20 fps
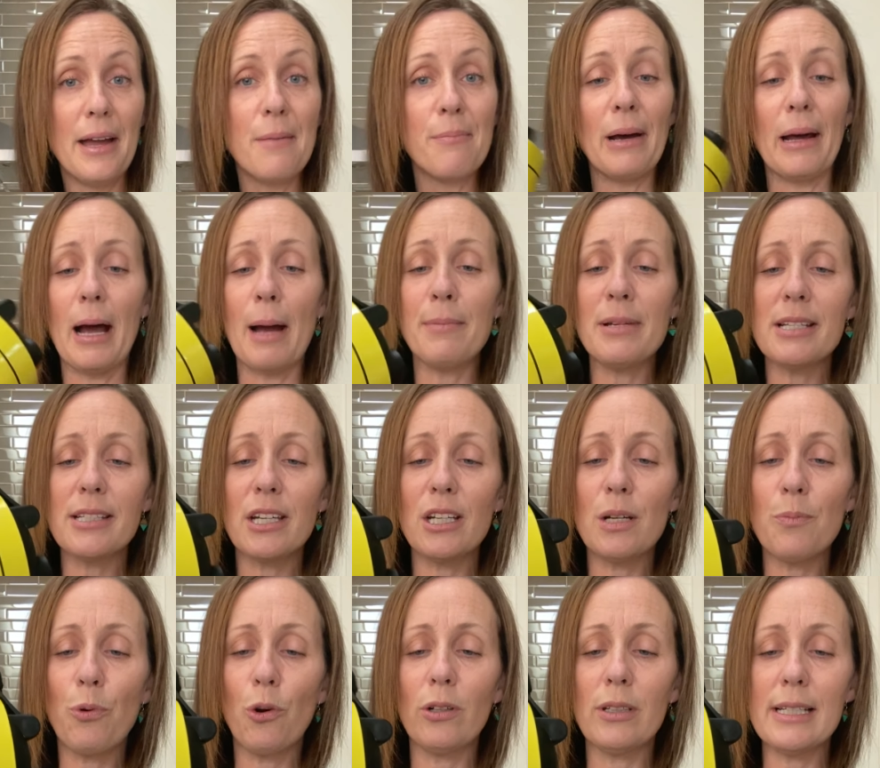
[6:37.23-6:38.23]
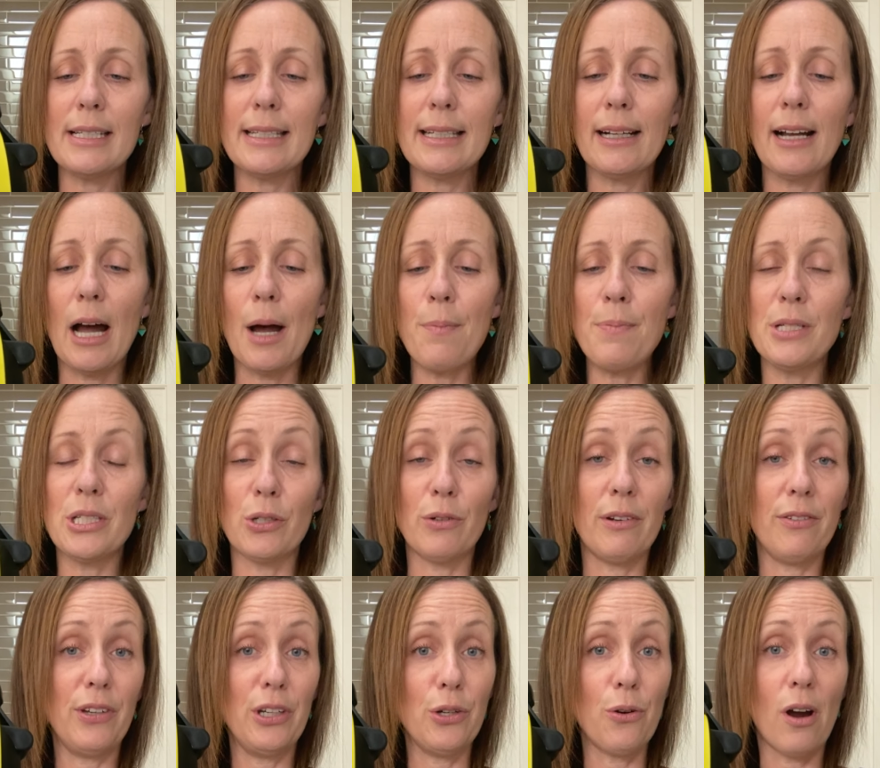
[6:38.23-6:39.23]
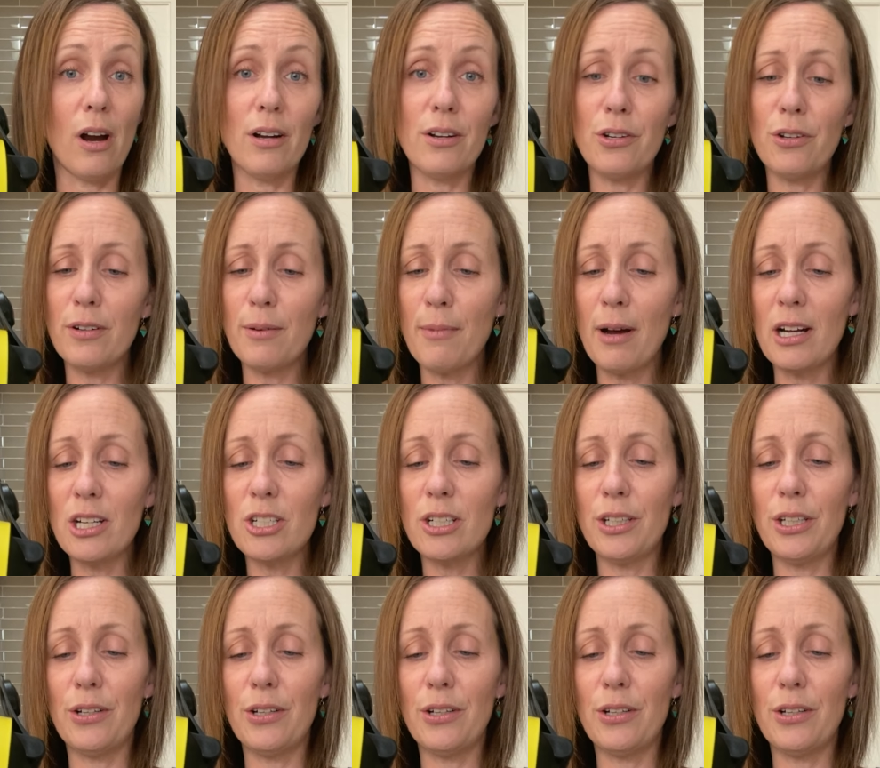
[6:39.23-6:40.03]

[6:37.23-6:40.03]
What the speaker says: But I'm just gonna pour this in a cup, so if you are new to matcha,